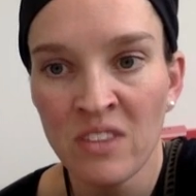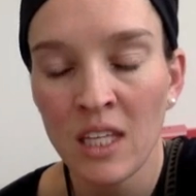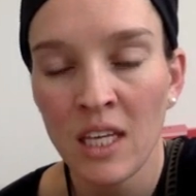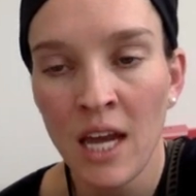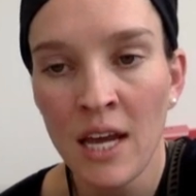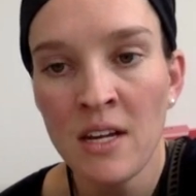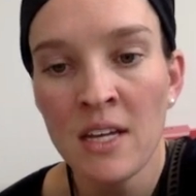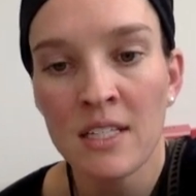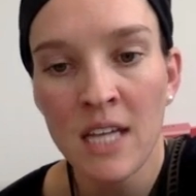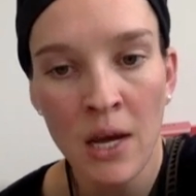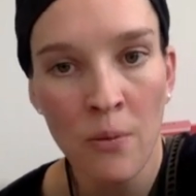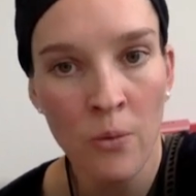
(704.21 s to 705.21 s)
Okay,
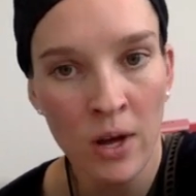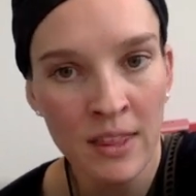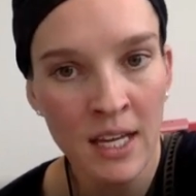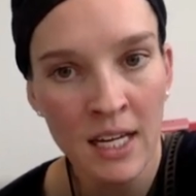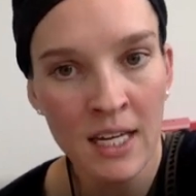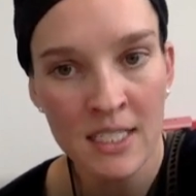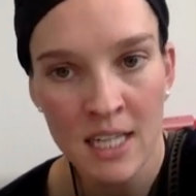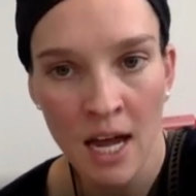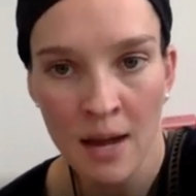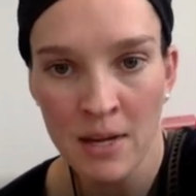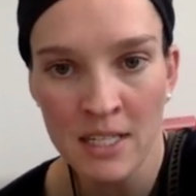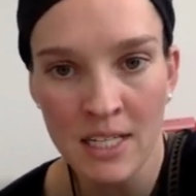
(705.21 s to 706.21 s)
take it one thing at a time
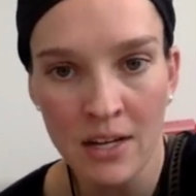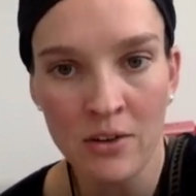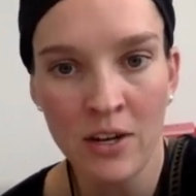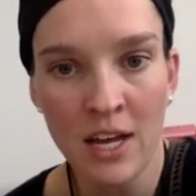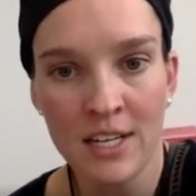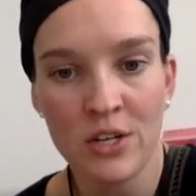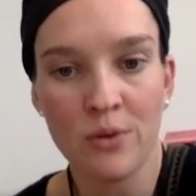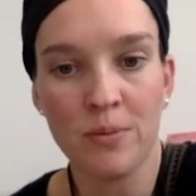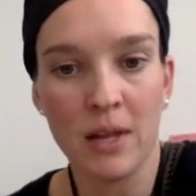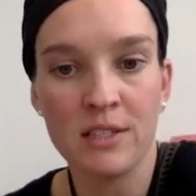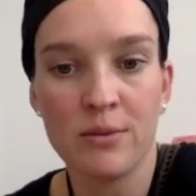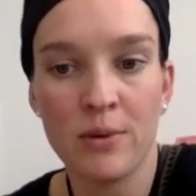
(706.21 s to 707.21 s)
until you get to a
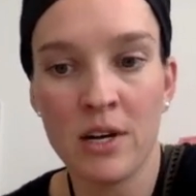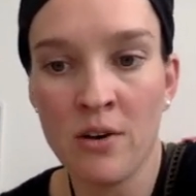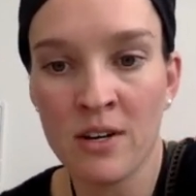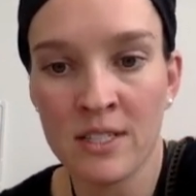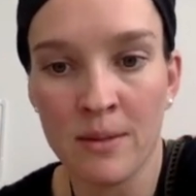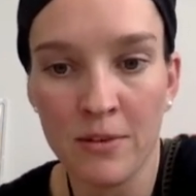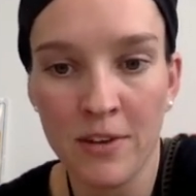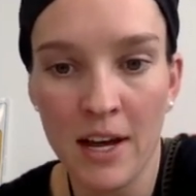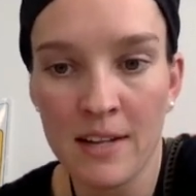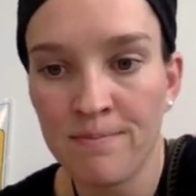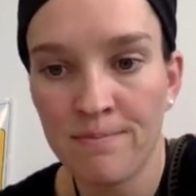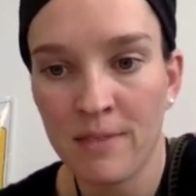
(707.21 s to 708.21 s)
place where you are simplified.
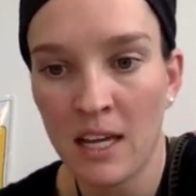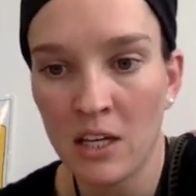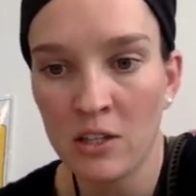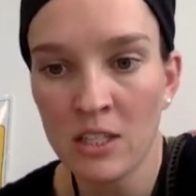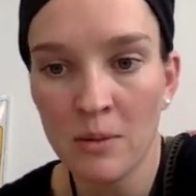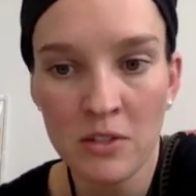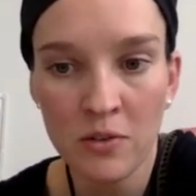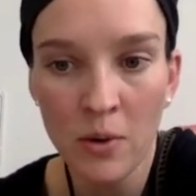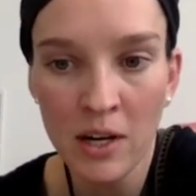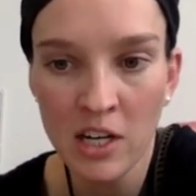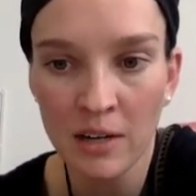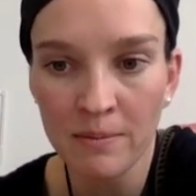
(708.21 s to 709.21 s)
Thank you so much for
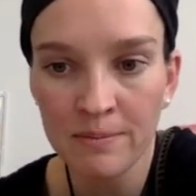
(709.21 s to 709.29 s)
watching.